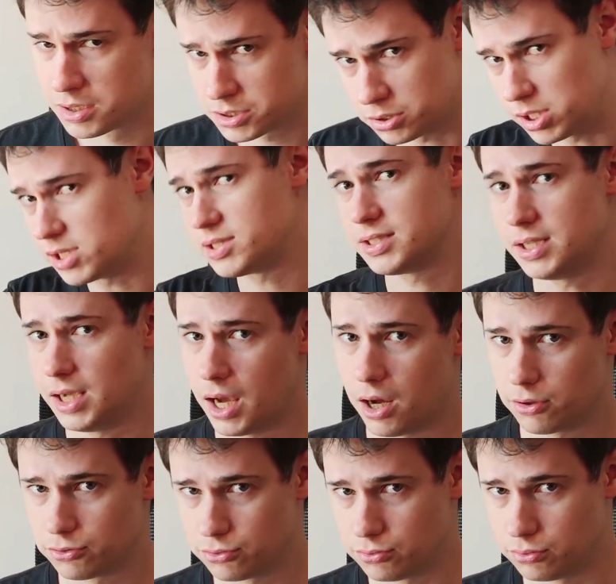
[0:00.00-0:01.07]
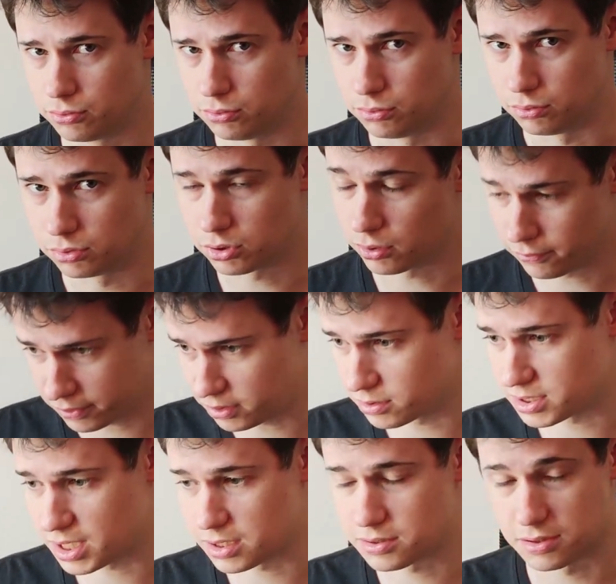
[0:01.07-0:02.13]
So let's see how to configure
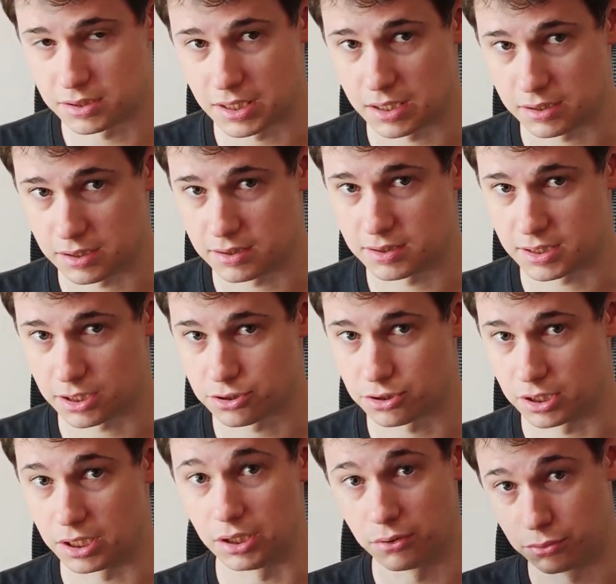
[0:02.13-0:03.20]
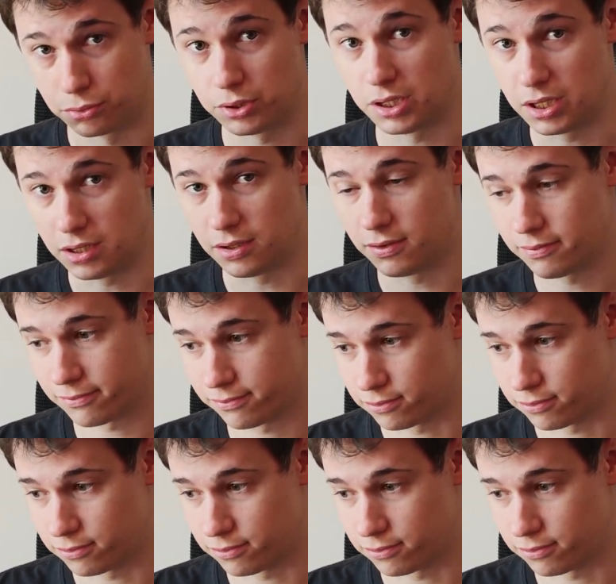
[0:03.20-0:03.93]
that so that it's actually really